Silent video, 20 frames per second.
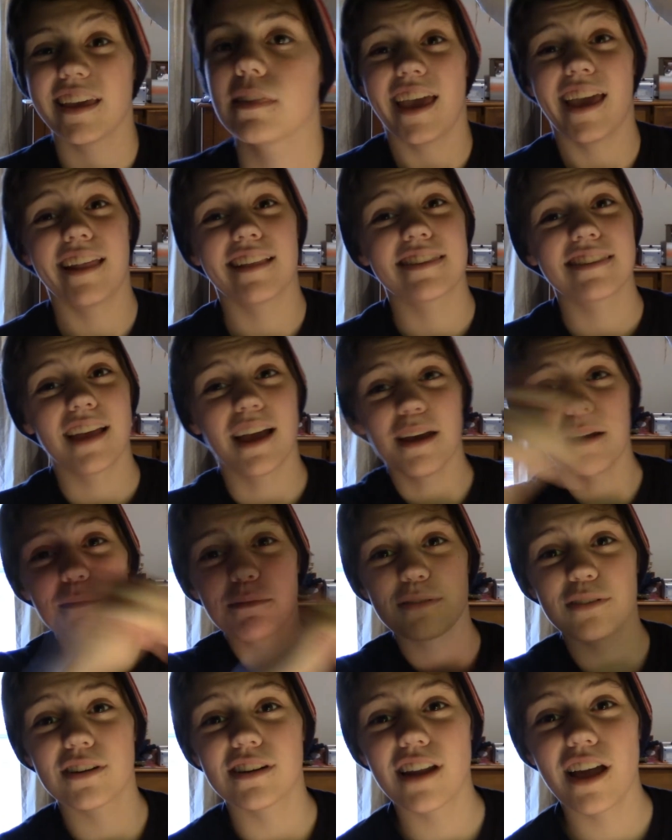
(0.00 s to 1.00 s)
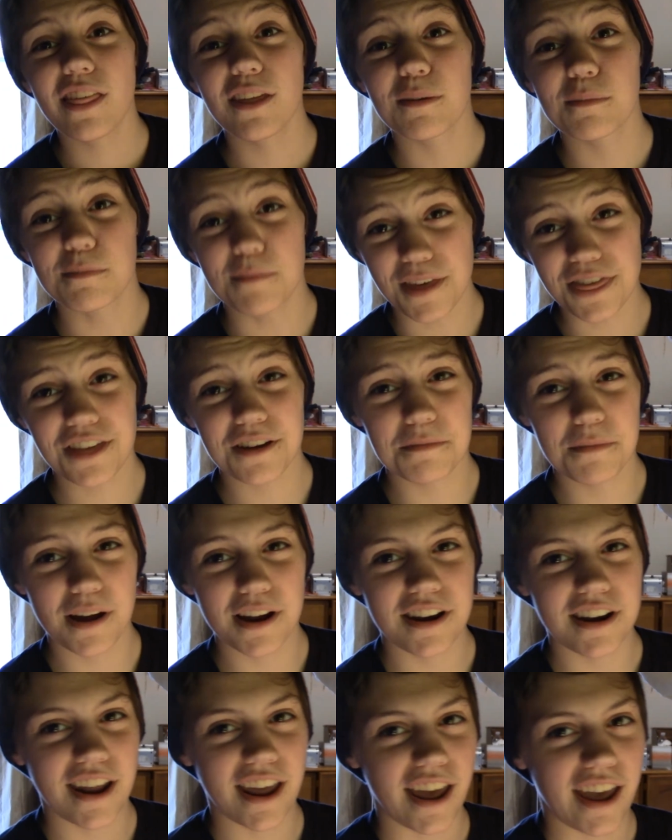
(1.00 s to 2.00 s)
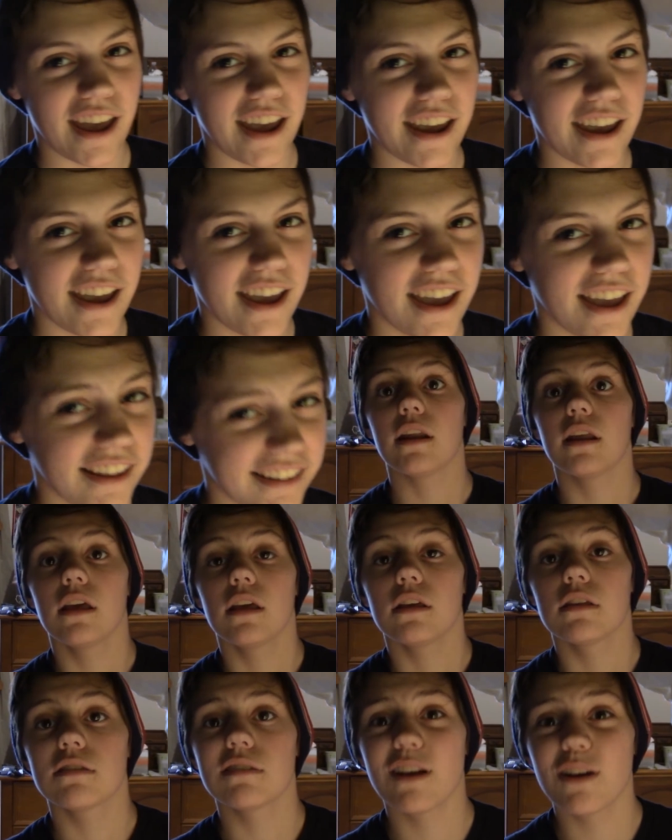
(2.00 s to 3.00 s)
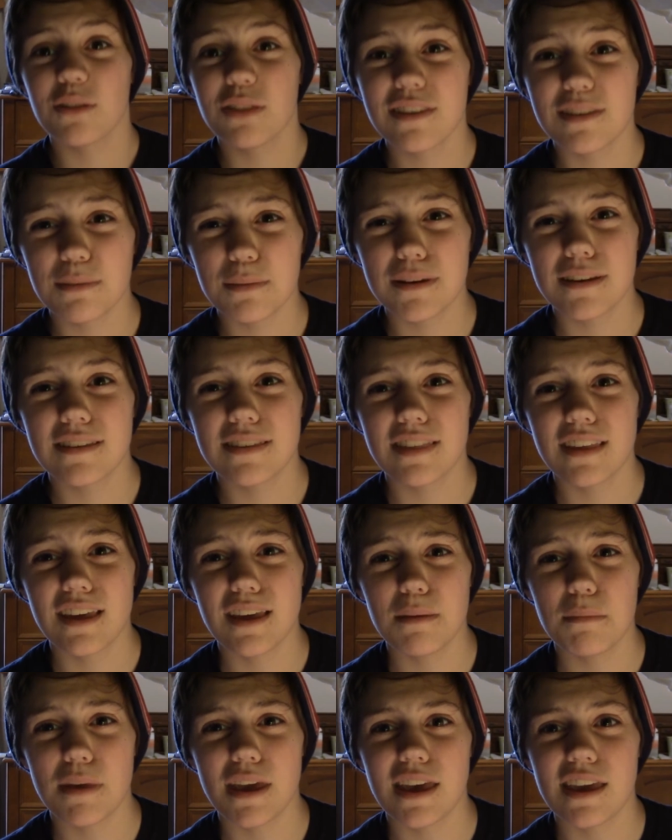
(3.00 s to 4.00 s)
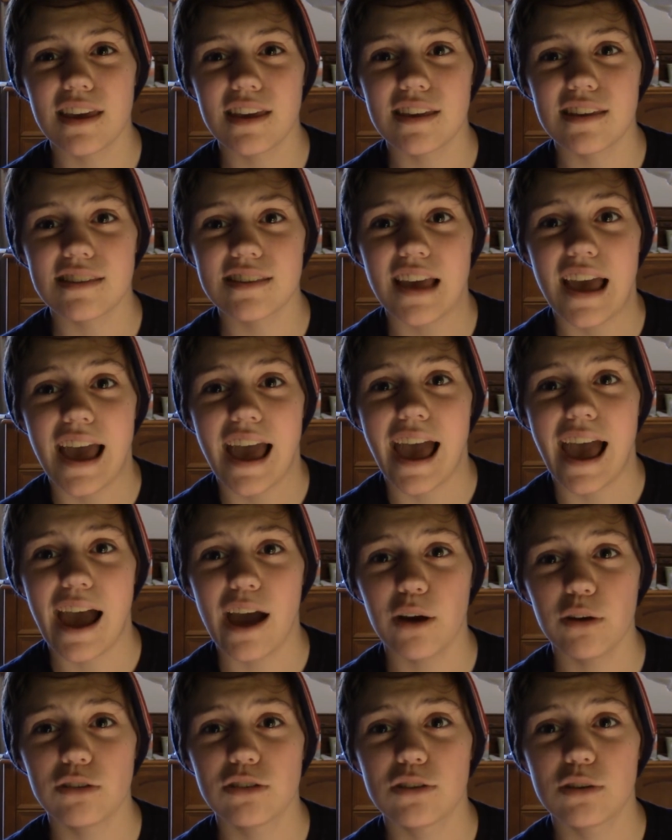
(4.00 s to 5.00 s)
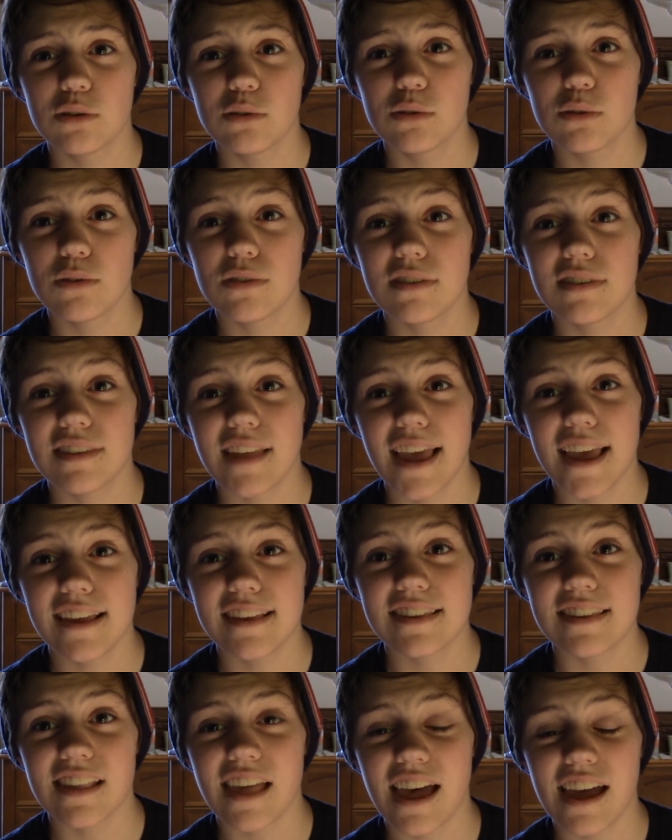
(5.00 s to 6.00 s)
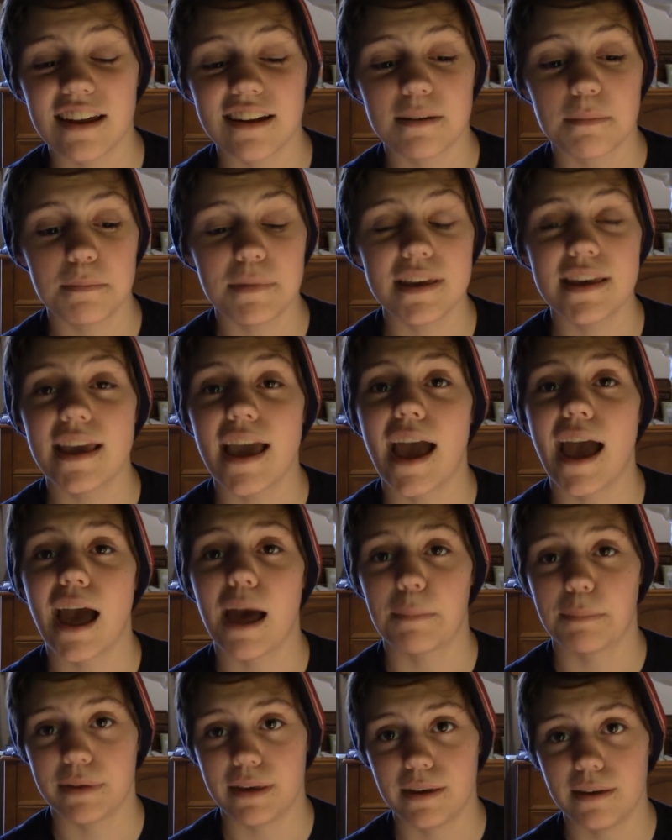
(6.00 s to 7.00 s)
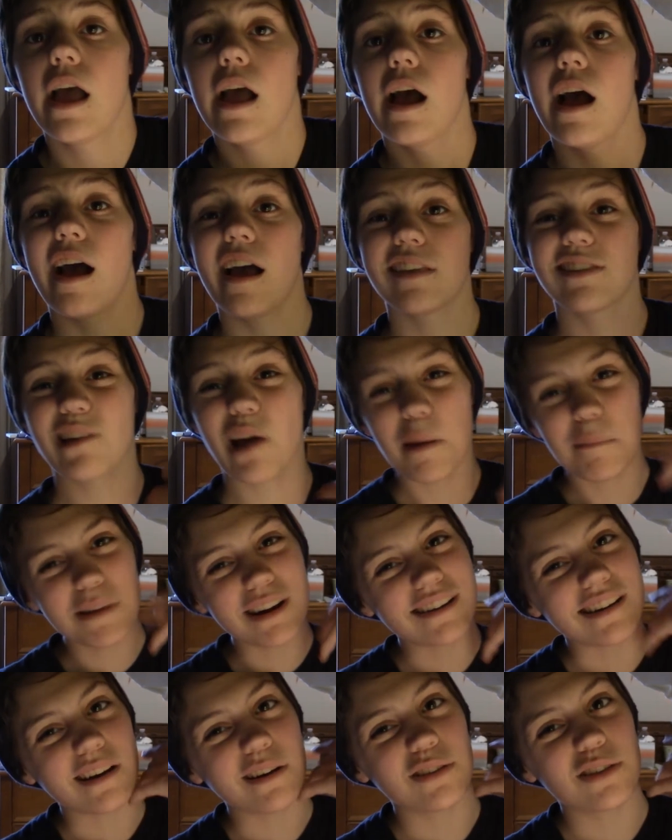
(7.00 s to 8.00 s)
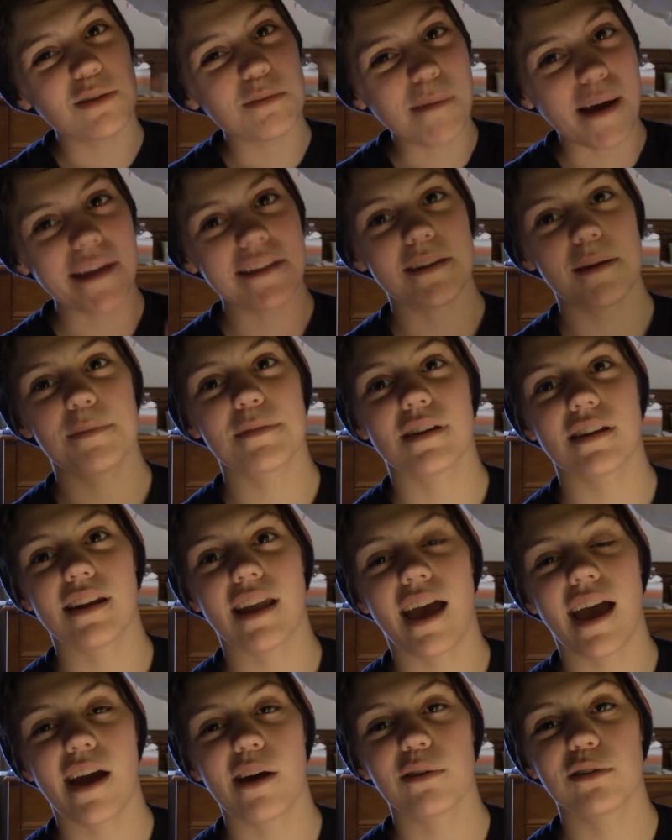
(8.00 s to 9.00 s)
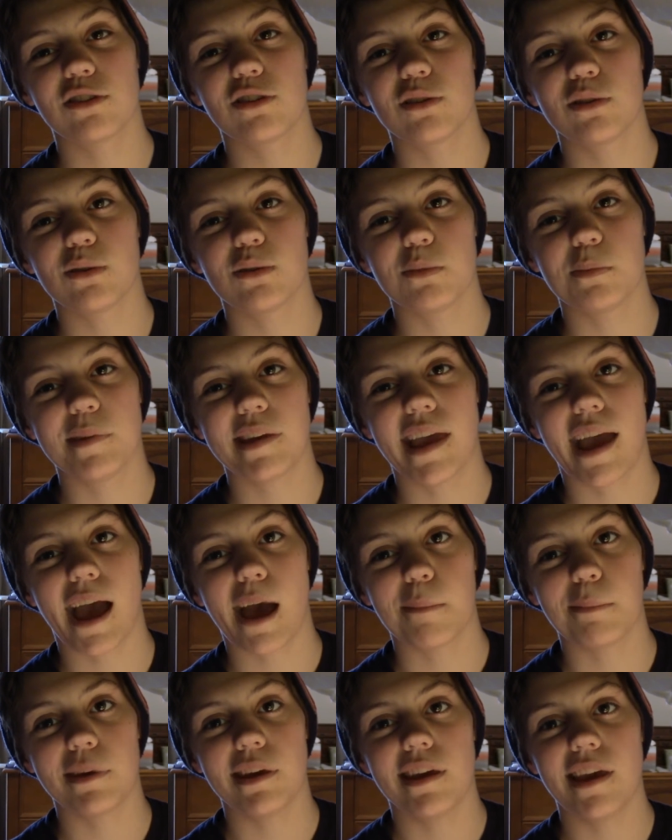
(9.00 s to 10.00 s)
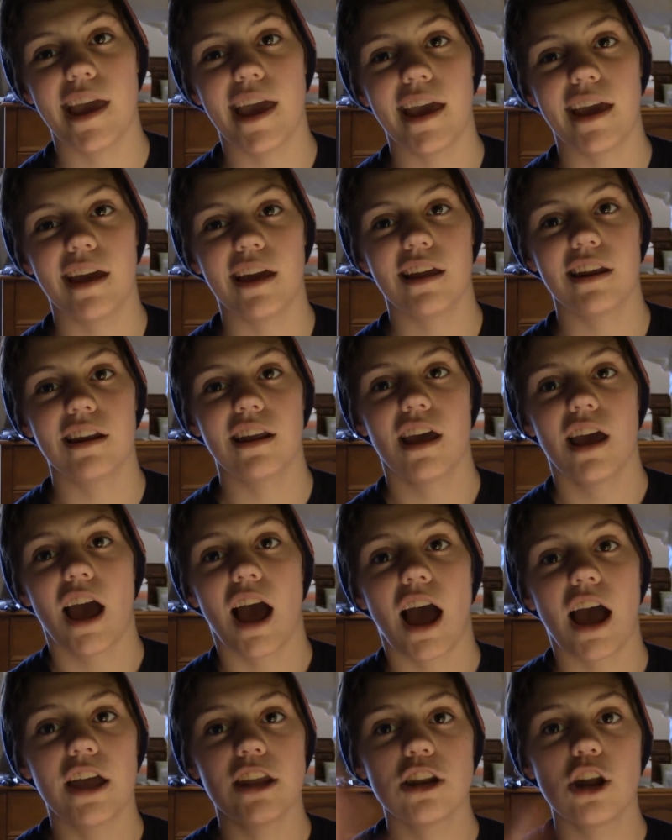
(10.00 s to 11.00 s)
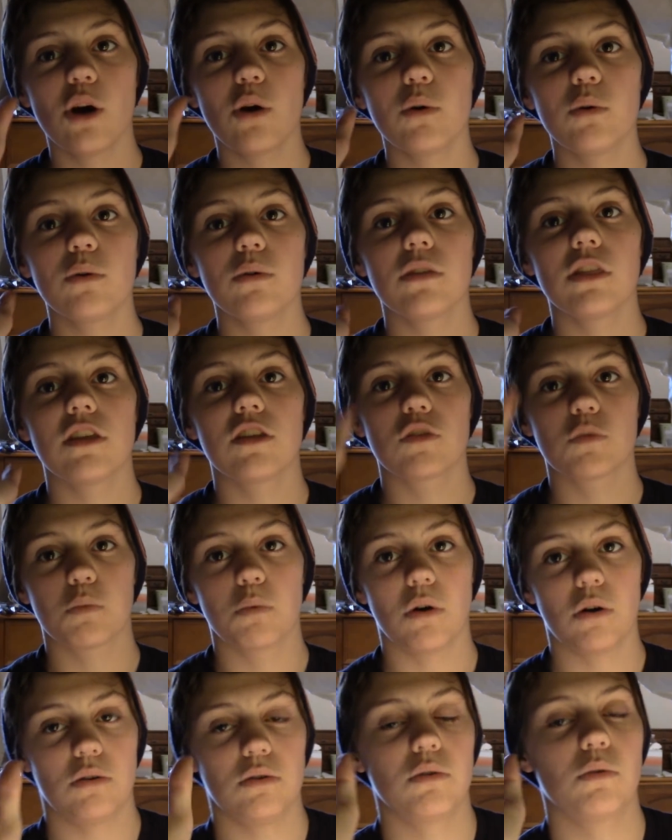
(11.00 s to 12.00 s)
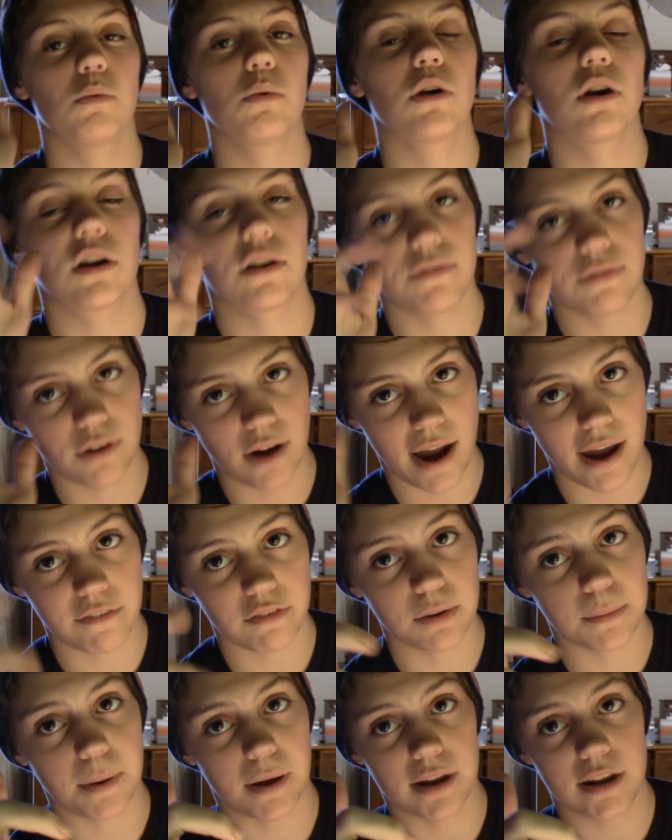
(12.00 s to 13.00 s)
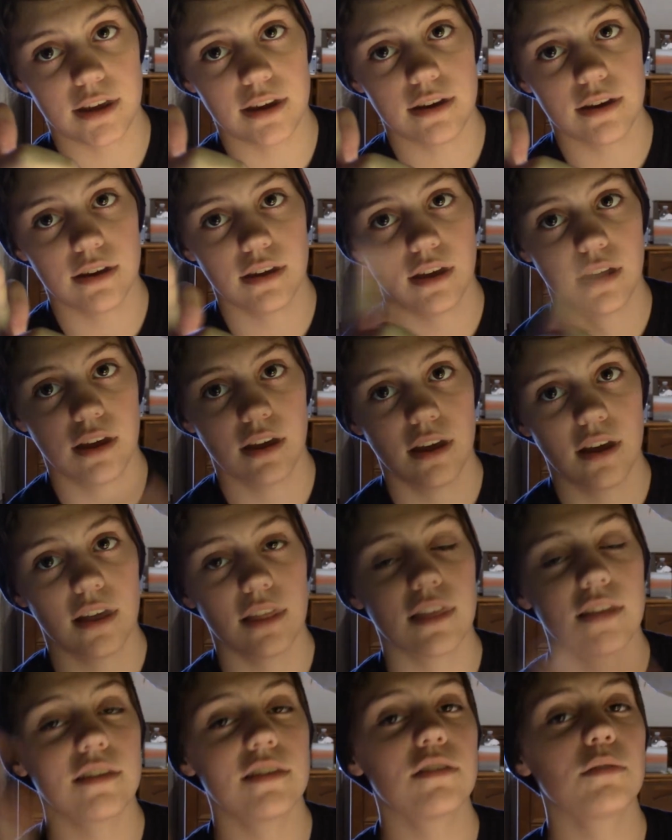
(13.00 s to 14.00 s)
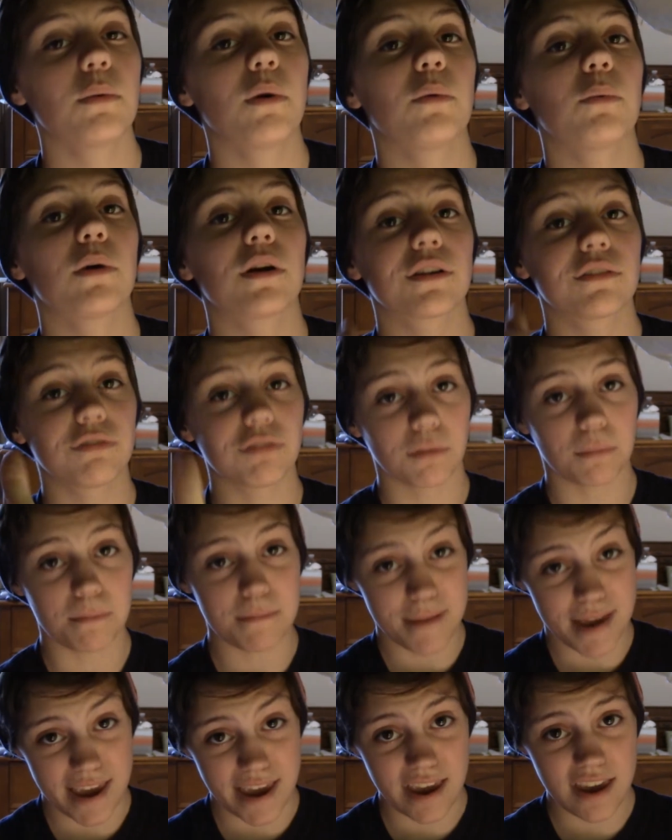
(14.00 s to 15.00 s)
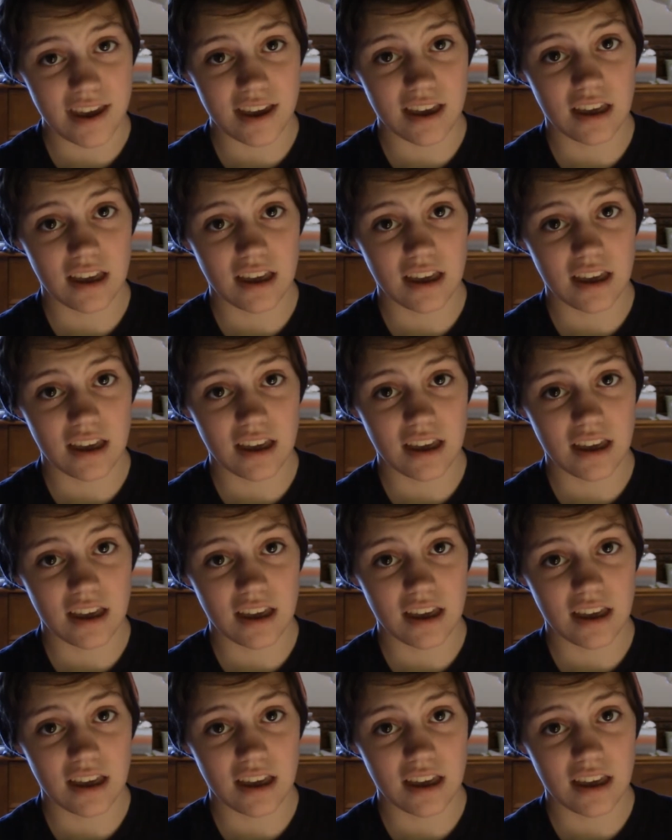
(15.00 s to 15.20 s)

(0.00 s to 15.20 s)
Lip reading: It's time for another Mythic Monday. So this week's theme is how to stay/be happy. So I'm going to share with you my tips on how to be happy, and I know this won't work for everybody. This is what worked for me.